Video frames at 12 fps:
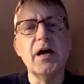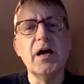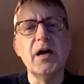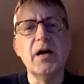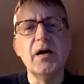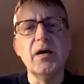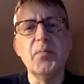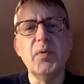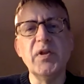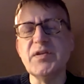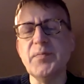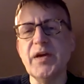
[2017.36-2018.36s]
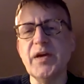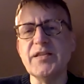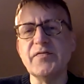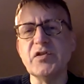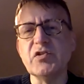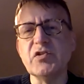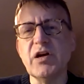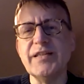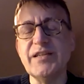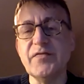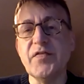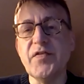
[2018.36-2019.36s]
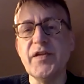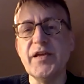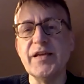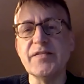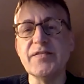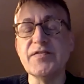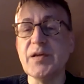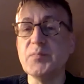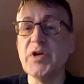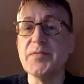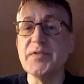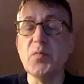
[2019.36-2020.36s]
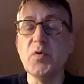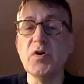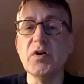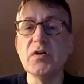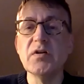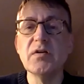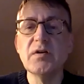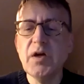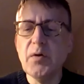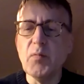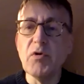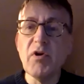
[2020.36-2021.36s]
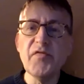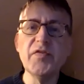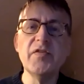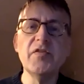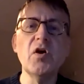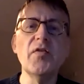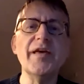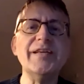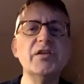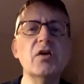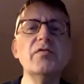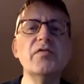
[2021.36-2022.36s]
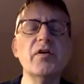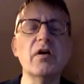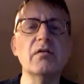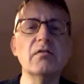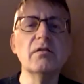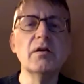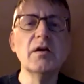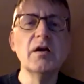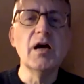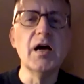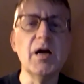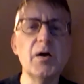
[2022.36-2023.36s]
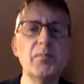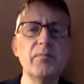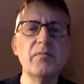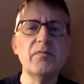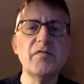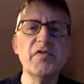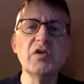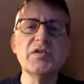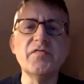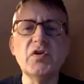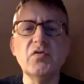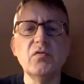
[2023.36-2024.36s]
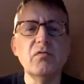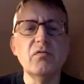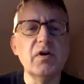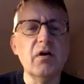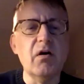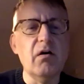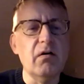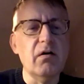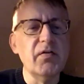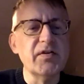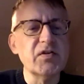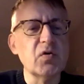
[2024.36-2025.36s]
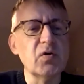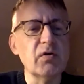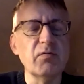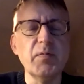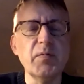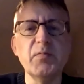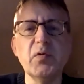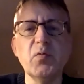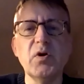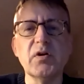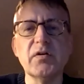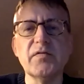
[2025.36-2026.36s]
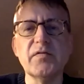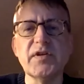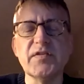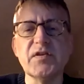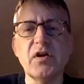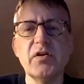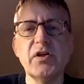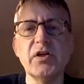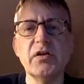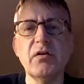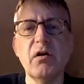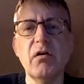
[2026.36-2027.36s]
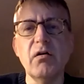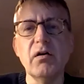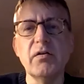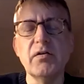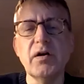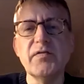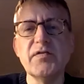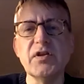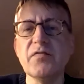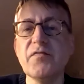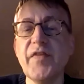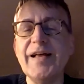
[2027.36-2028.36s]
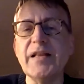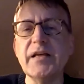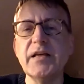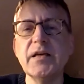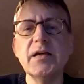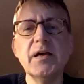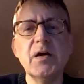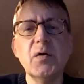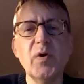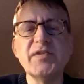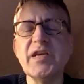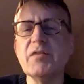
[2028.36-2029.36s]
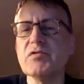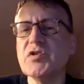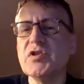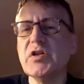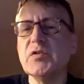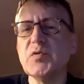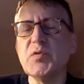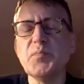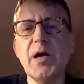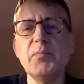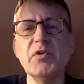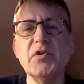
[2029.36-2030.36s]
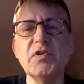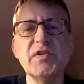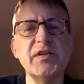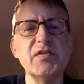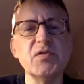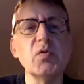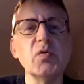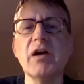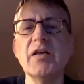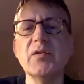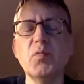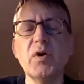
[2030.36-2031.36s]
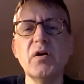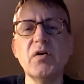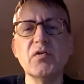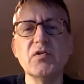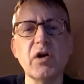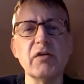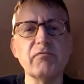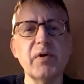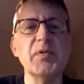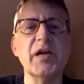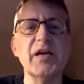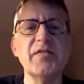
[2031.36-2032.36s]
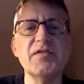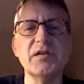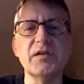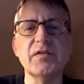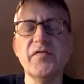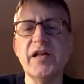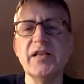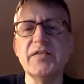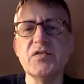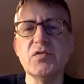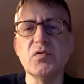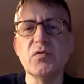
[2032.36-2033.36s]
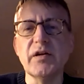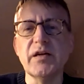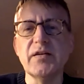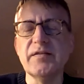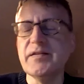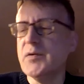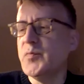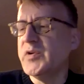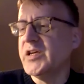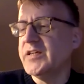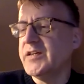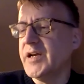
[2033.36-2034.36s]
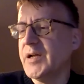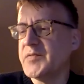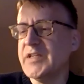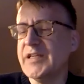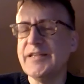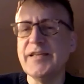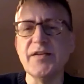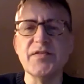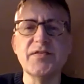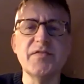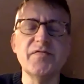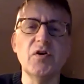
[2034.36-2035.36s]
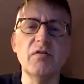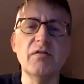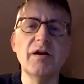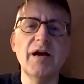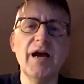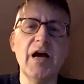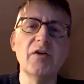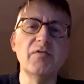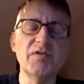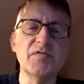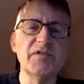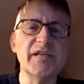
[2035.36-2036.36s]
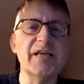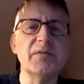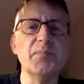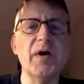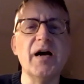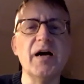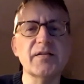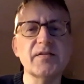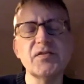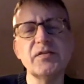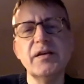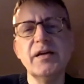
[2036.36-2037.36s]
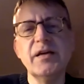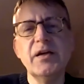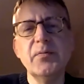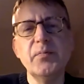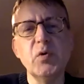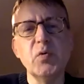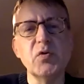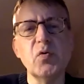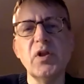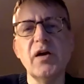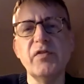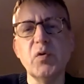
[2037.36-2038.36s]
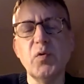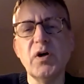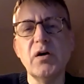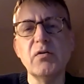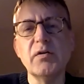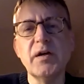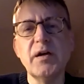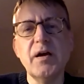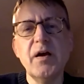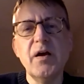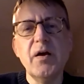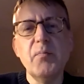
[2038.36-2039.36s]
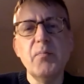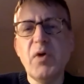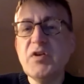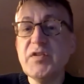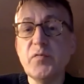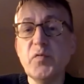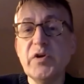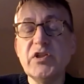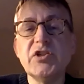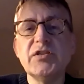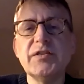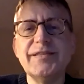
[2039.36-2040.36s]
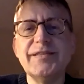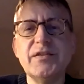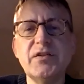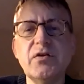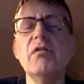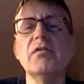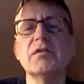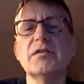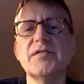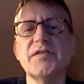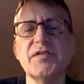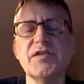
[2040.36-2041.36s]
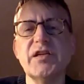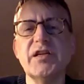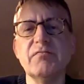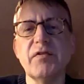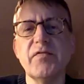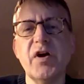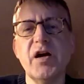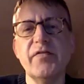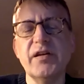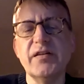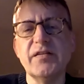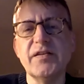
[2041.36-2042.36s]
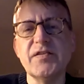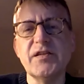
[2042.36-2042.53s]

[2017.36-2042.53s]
Policymakers have to try different things, and sometimes they work. More often than not, they don't, though. For those of you on this call who remember the work of Saxonian on Silicon Valley, once that research was published, cities all around the world tried to replicate the Silicon Valley story, and we ended up seeing dozens, if not hundreds, of tech parks built all over the world, most of which did not succeed in reviving their